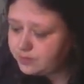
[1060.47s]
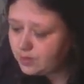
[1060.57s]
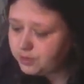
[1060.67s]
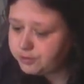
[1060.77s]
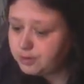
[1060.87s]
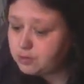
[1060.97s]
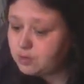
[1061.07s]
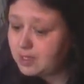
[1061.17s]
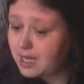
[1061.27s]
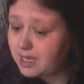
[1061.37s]
So I
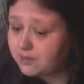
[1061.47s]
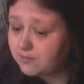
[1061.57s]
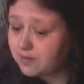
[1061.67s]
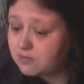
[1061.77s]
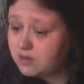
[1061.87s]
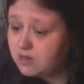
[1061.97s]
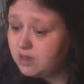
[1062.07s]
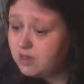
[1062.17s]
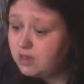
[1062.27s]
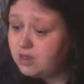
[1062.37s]
got that as well
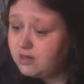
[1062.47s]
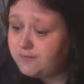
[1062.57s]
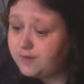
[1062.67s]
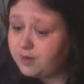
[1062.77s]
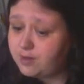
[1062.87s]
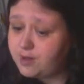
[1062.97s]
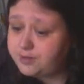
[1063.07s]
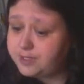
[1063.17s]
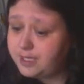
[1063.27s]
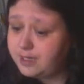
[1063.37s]
for a litter
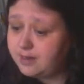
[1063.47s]
tray.